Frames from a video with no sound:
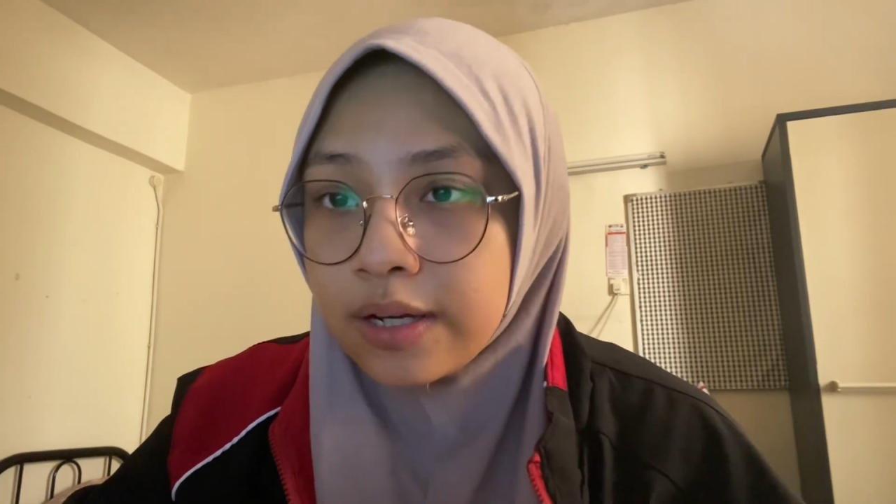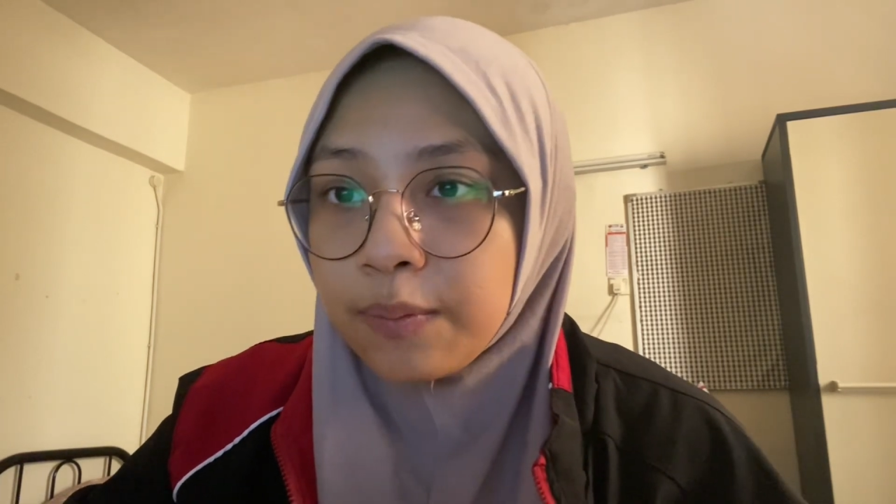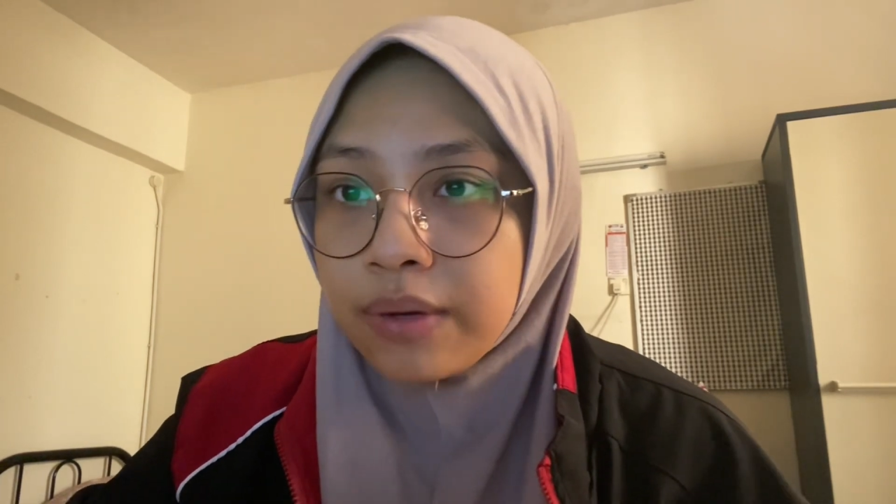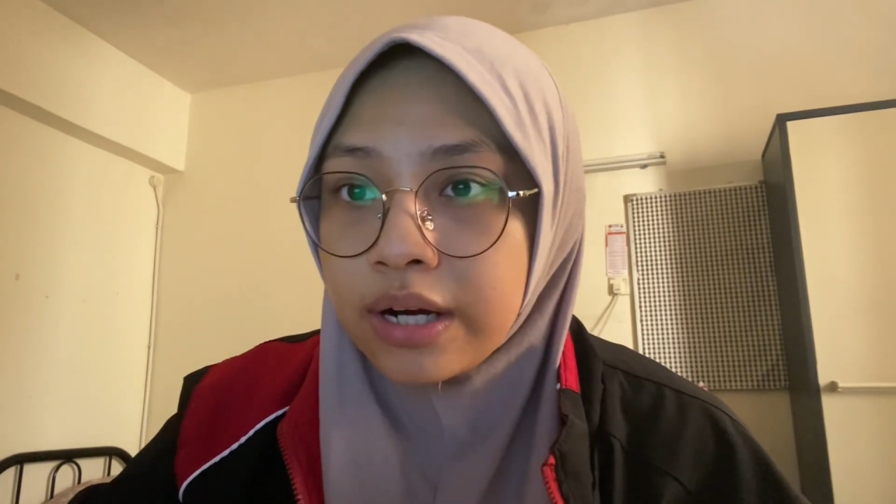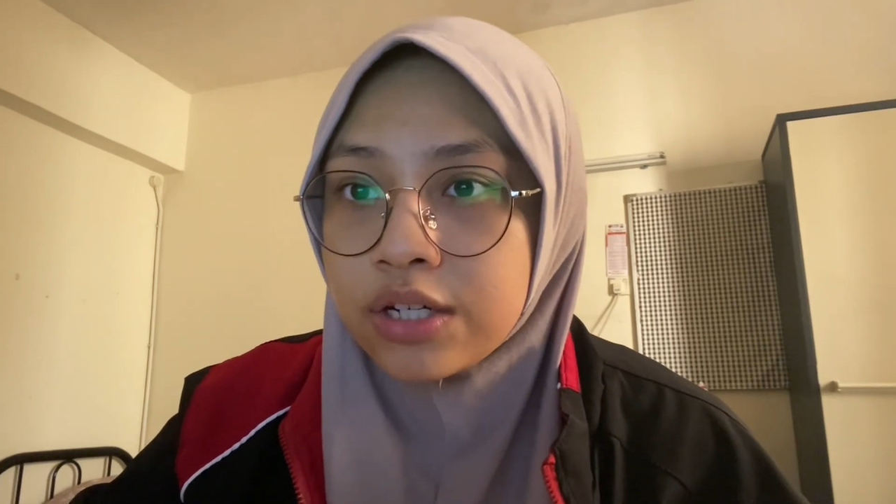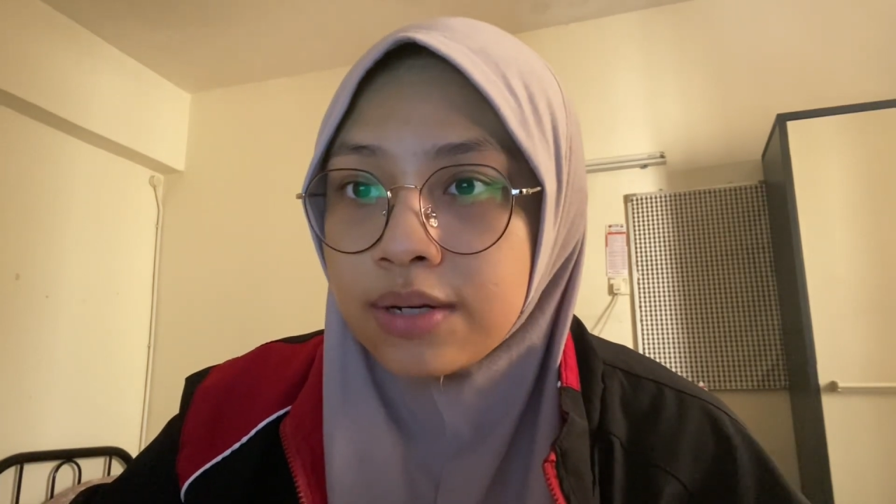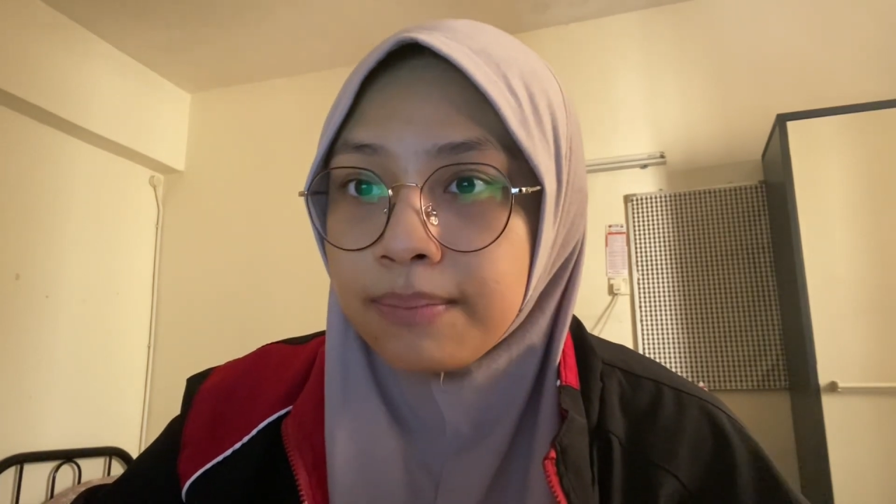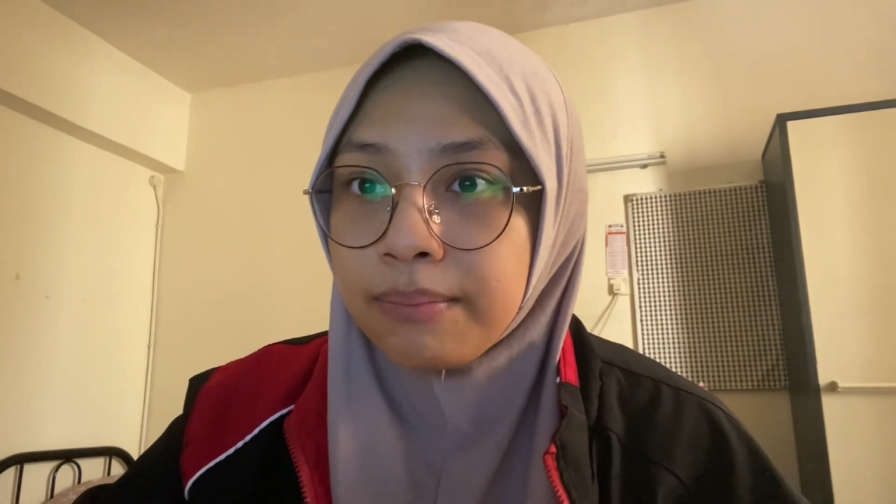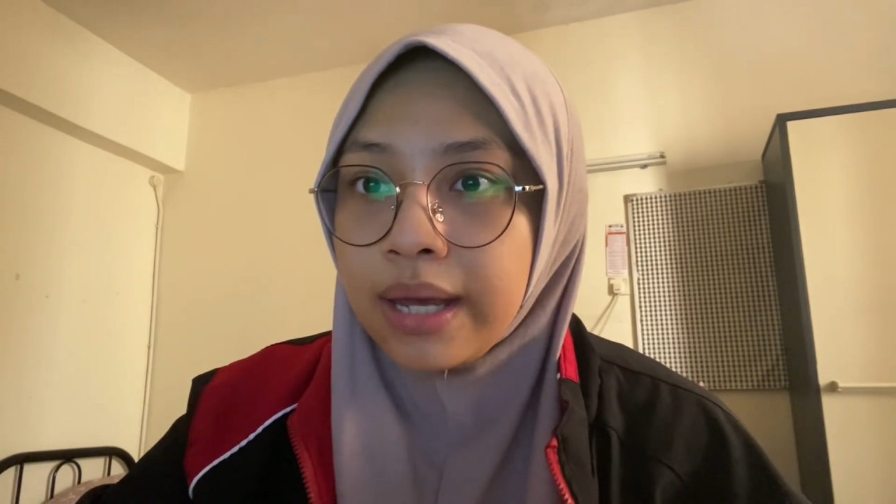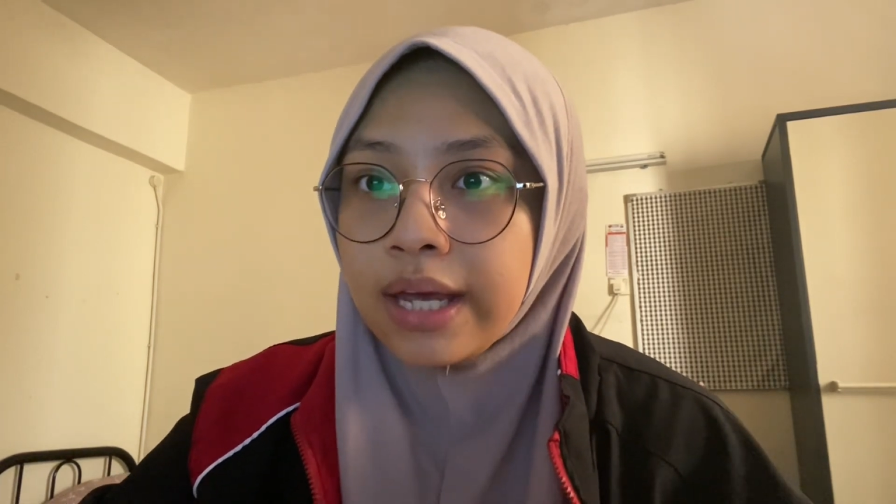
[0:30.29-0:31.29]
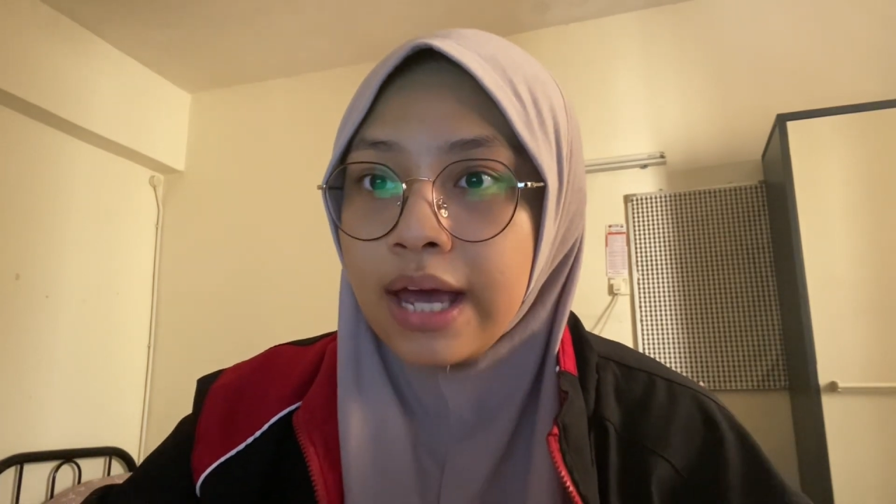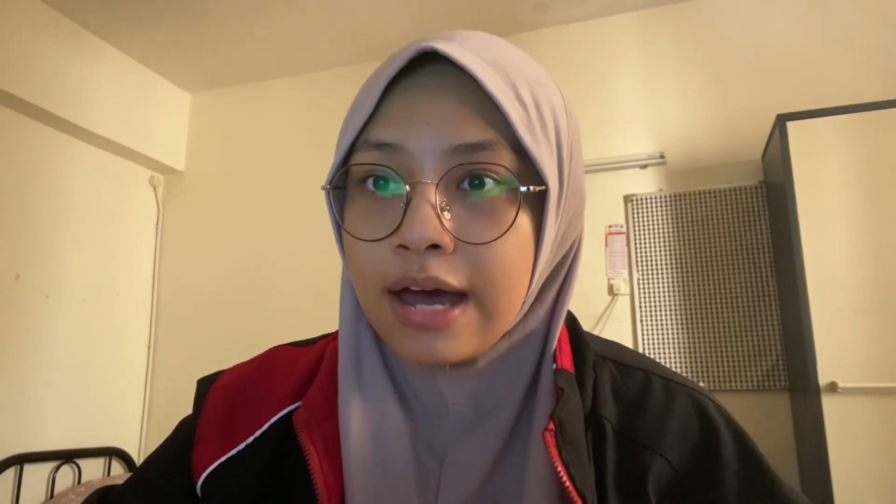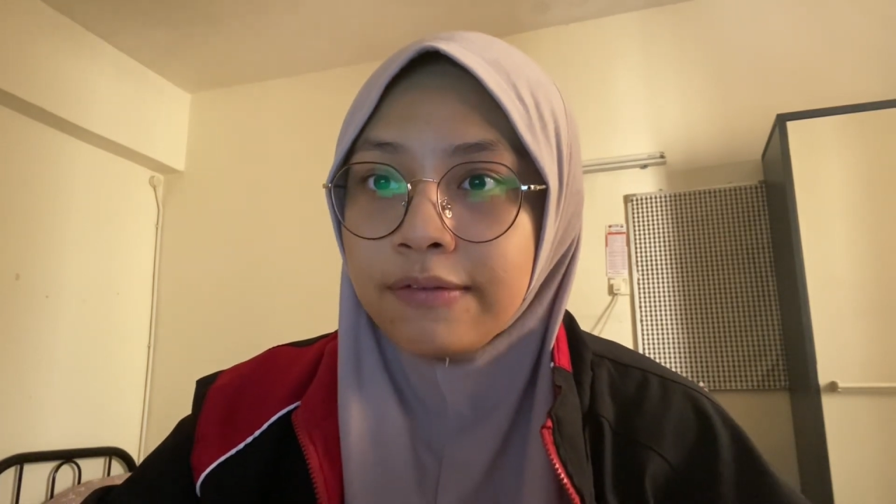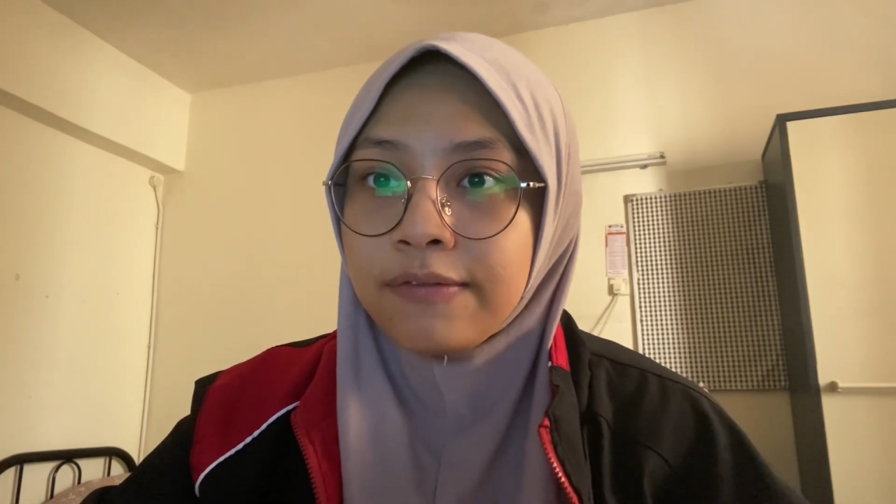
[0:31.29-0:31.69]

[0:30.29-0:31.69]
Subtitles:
termination may have